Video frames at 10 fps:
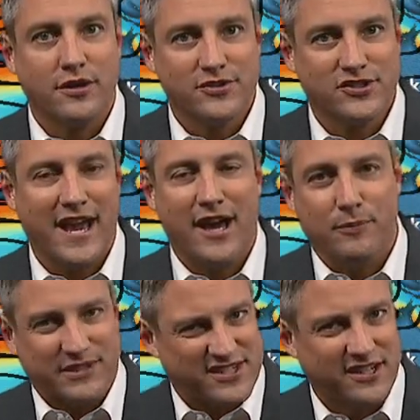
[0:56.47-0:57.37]
scale,
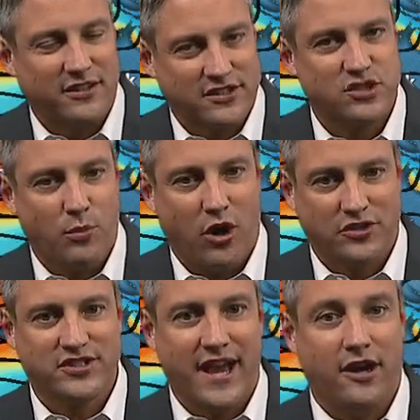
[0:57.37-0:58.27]
but still a small
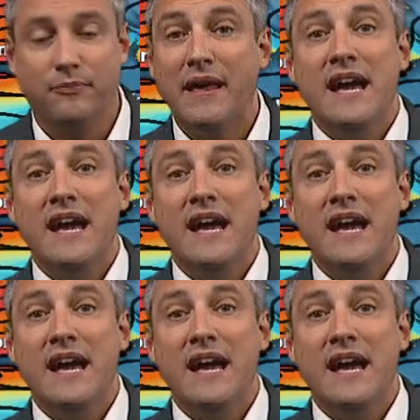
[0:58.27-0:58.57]
scale,